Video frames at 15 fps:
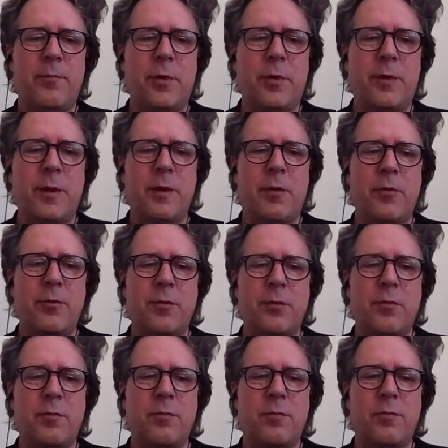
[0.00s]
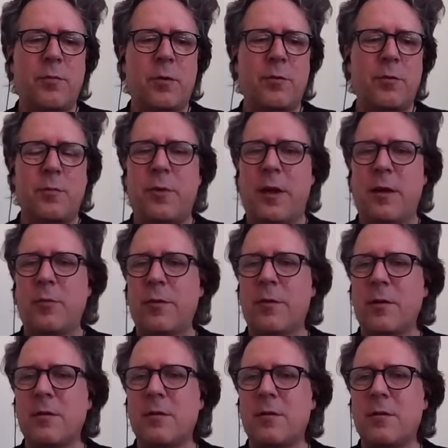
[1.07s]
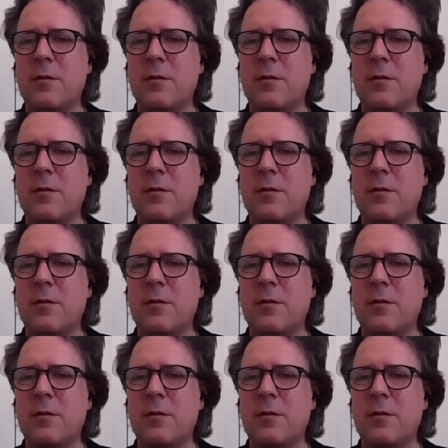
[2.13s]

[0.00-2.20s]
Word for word: but then how do you how do you pay with it?